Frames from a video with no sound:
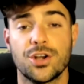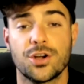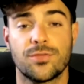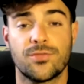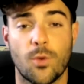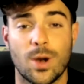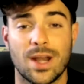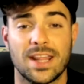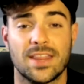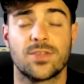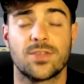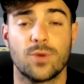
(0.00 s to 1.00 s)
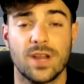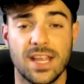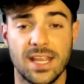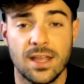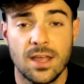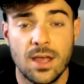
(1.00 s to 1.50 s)

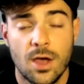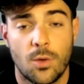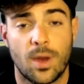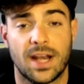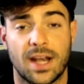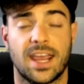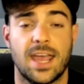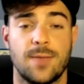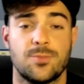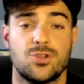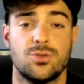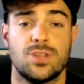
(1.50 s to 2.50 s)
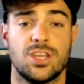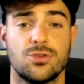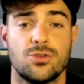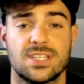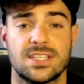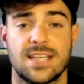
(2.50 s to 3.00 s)
43 when it came to the
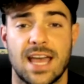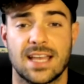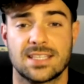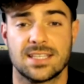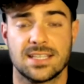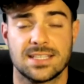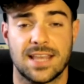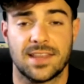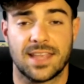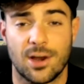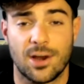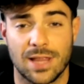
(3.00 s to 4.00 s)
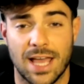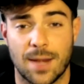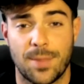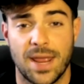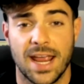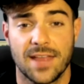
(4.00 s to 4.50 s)
Houston Texans and the Carolina
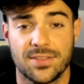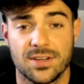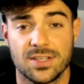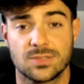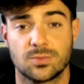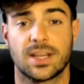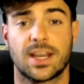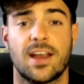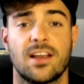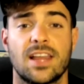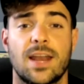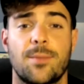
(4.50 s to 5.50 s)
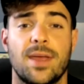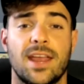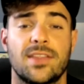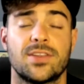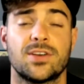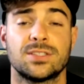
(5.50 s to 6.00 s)
Panthers, where the Carolina
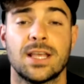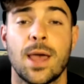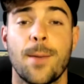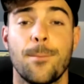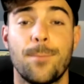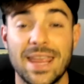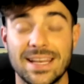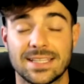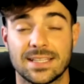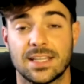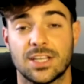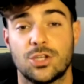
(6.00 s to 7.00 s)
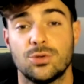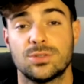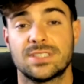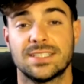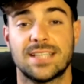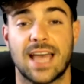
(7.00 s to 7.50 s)
Panthers beat the
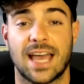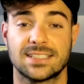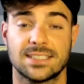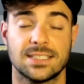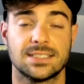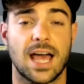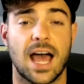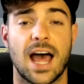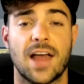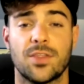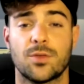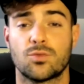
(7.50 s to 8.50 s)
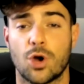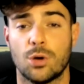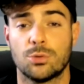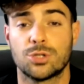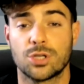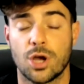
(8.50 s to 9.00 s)
Houston Texans on the
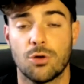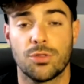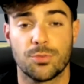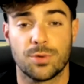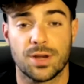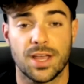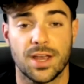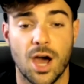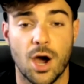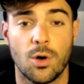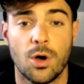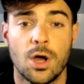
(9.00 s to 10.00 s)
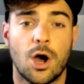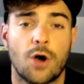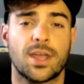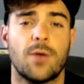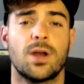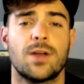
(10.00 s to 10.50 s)
road to go 3-0.
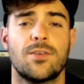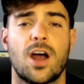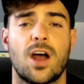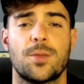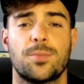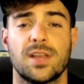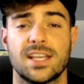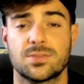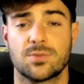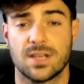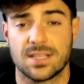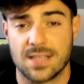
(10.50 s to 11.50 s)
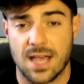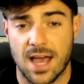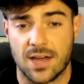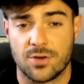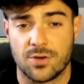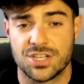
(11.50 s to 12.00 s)
Okay, one of our other plays was
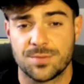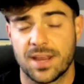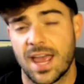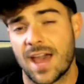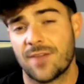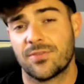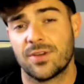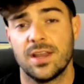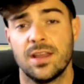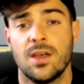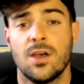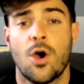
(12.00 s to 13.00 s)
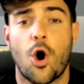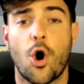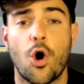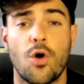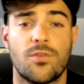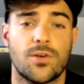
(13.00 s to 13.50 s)
Christian McCaffrey
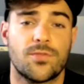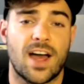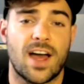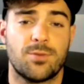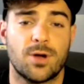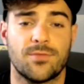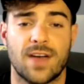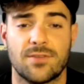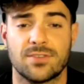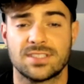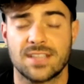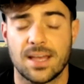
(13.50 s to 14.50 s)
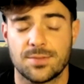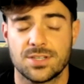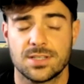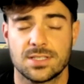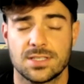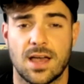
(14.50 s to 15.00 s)
over 5.5
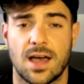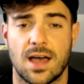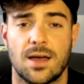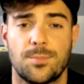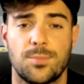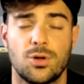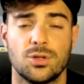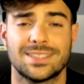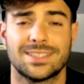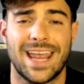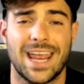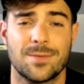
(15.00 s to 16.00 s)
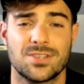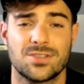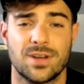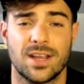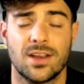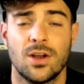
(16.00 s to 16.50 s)
receptions, pulled his
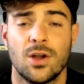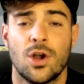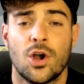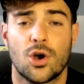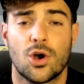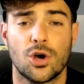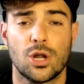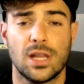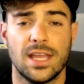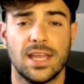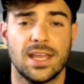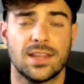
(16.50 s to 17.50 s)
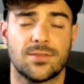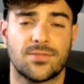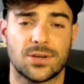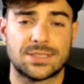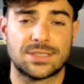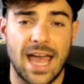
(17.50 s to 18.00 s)
hamstring early in the
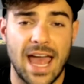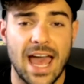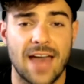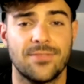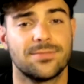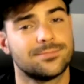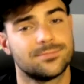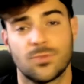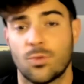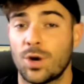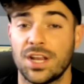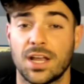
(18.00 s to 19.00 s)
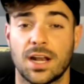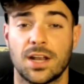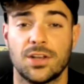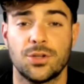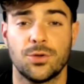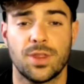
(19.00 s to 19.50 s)
first half. What are you going to
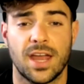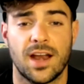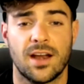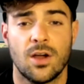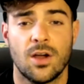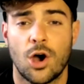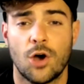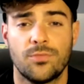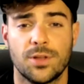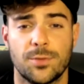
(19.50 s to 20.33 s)
do there? Hopefully